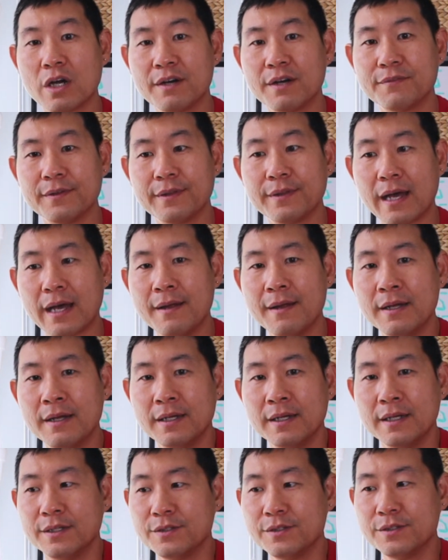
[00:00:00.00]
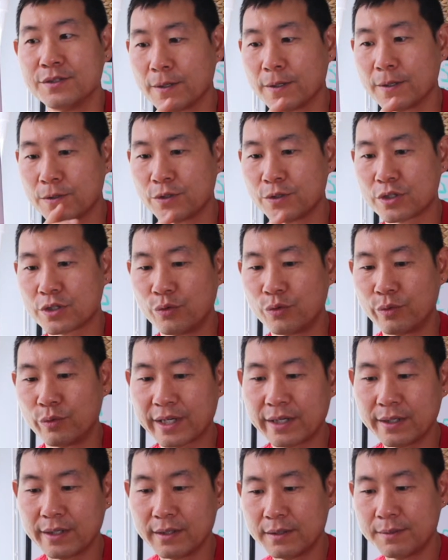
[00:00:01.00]
And so there's curriculum
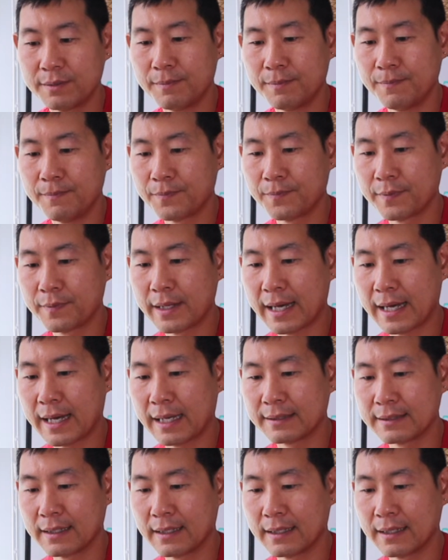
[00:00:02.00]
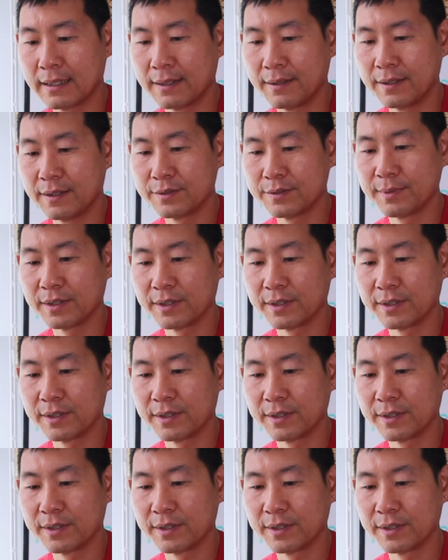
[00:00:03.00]
that has been created.